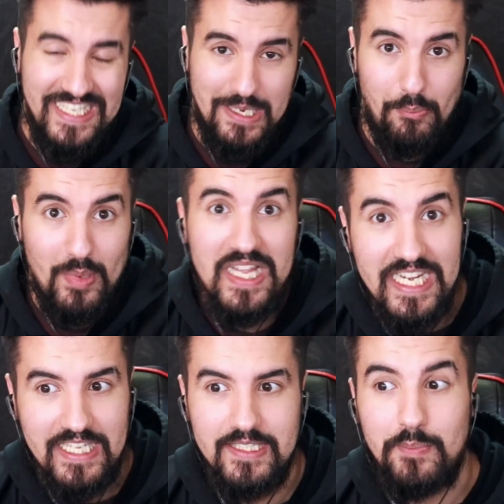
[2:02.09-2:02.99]
to
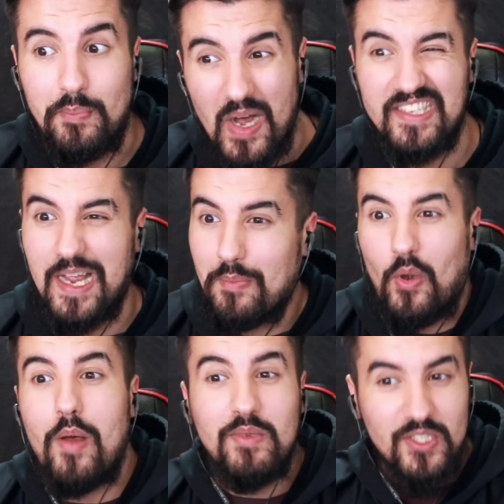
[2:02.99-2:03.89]
complete it, but I
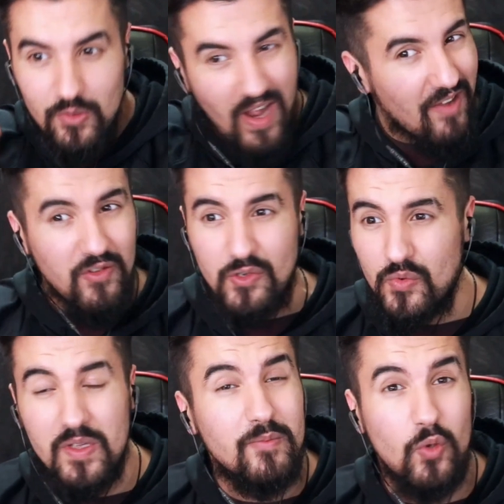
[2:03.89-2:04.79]
promise you, if you
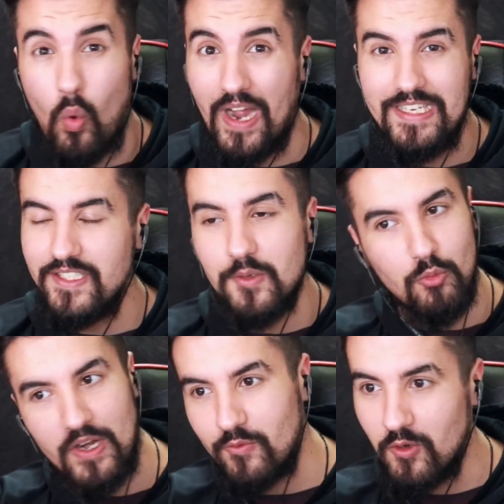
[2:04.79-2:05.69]
do them twice, your
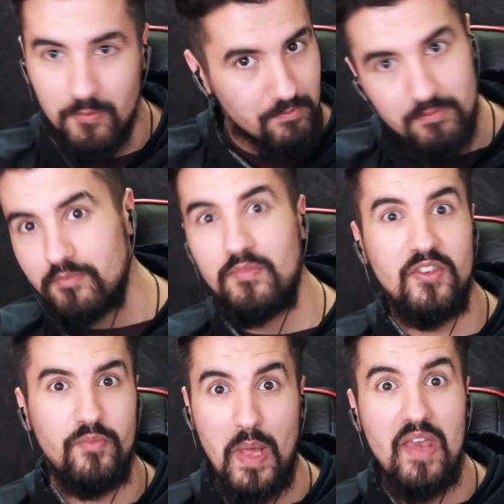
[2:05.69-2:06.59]
brain will
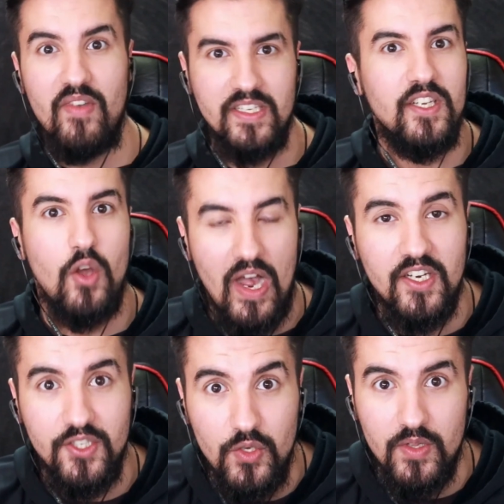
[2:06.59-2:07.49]
pivot and know how
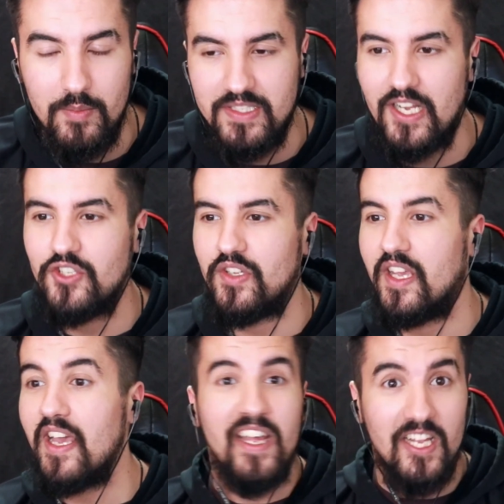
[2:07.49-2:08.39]
to do them.
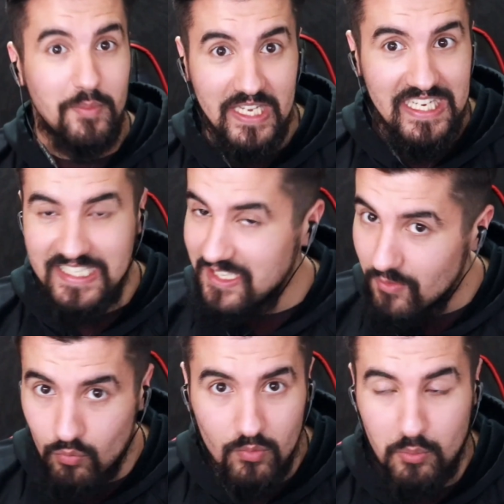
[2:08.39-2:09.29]
Essentially it'll be
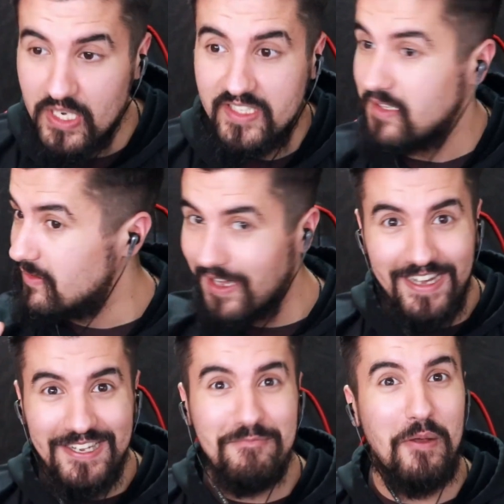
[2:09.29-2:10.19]
easy breezy.
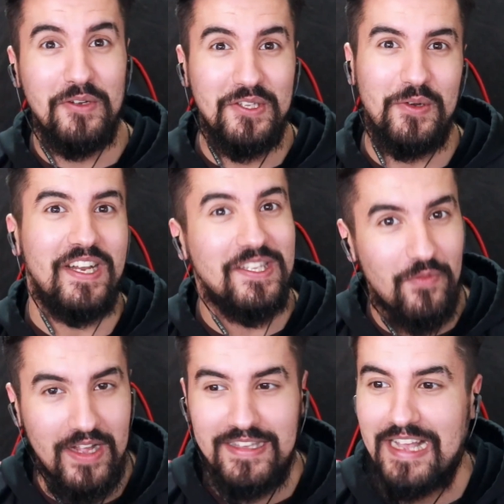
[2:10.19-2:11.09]
You'll be able to do it. It's
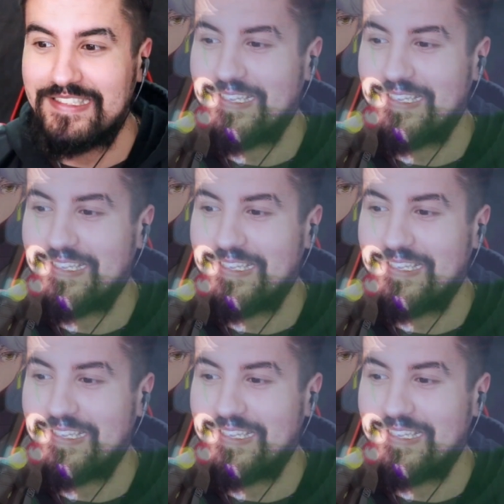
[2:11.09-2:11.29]
fantastic.